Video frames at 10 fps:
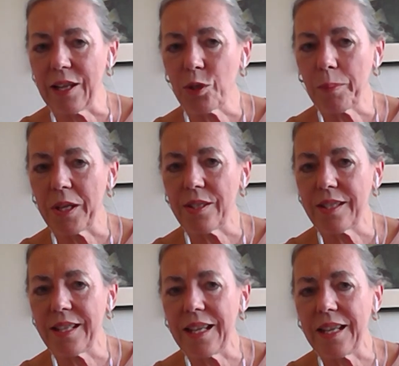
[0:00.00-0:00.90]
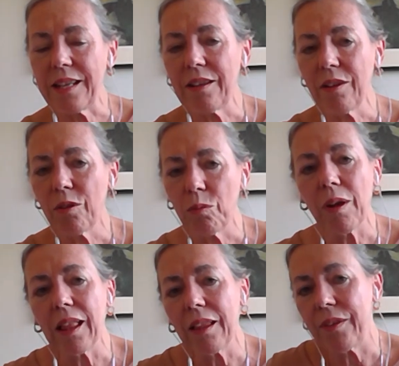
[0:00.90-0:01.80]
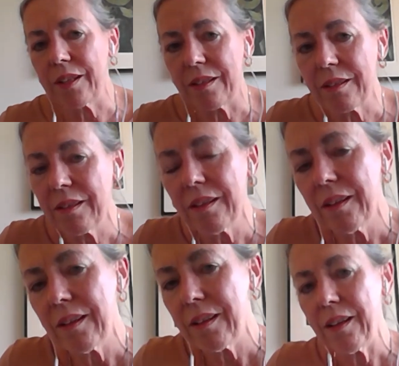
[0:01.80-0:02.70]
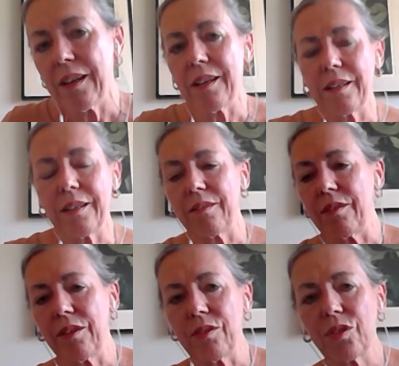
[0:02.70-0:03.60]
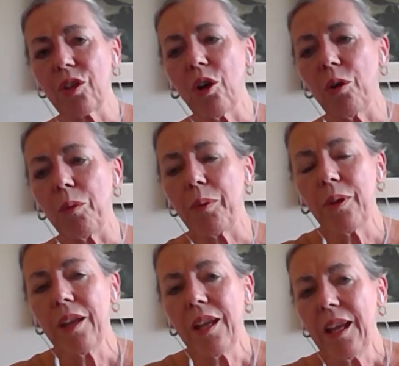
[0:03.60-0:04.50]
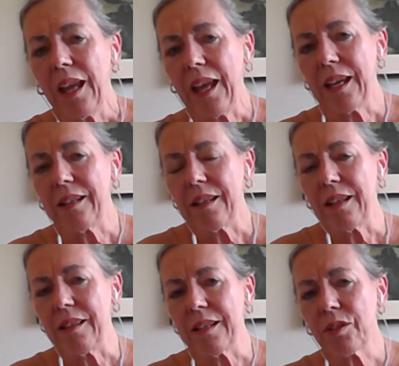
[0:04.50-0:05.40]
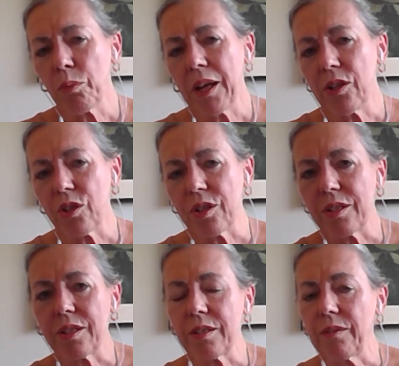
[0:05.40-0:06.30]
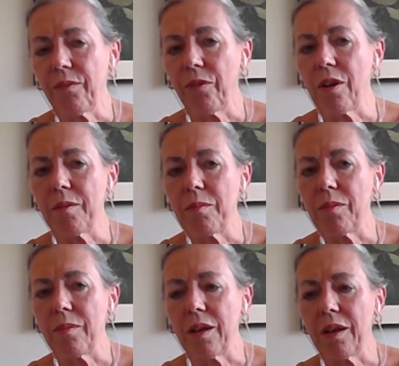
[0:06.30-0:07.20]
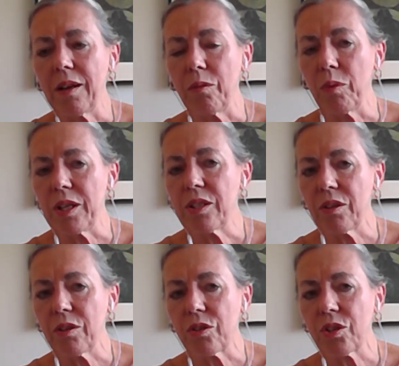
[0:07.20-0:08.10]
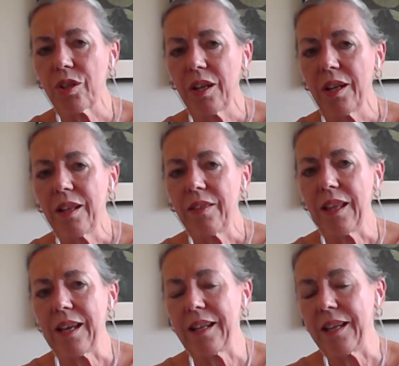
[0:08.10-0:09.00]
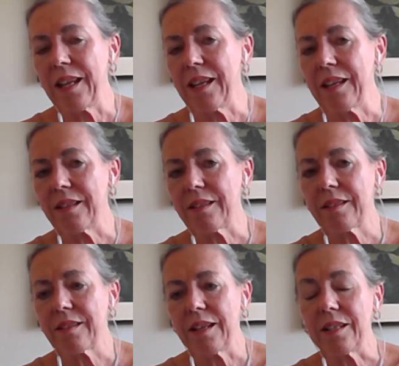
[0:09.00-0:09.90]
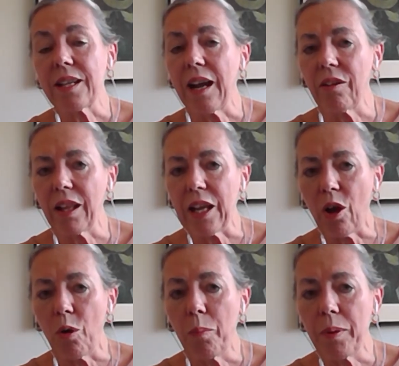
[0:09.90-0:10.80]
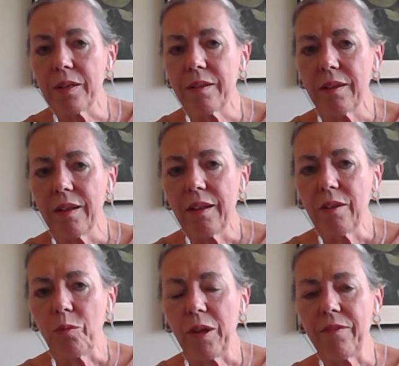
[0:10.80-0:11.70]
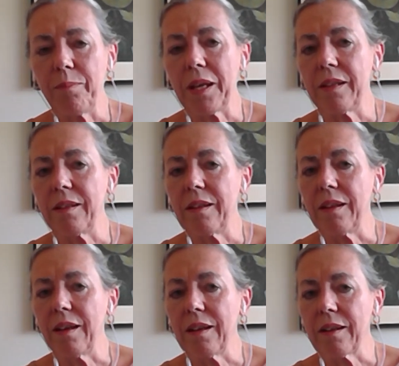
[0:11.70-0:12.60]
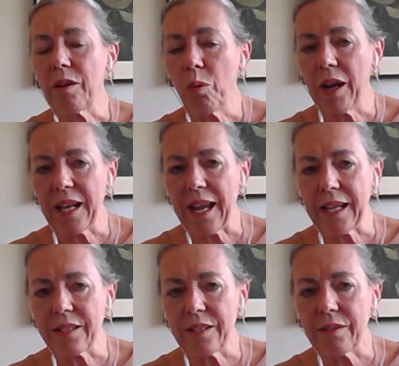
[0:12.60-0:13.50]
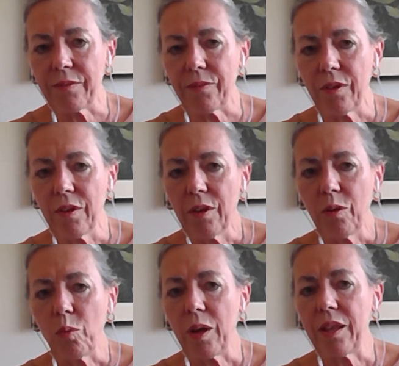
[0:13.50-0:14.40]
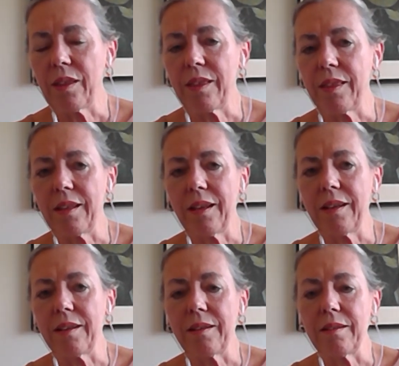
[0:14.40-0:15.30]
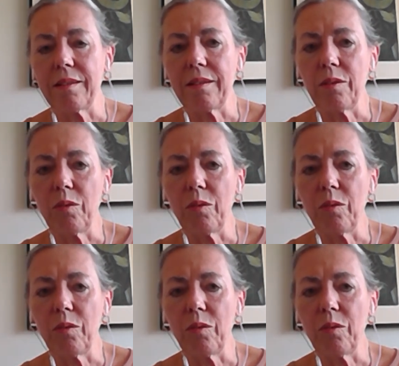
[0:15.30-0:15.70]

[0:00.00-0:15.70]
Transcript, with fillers: HPC relevant uh, scope. And this ranges from uh, research that is entirely open We've been uh, quite active with uh,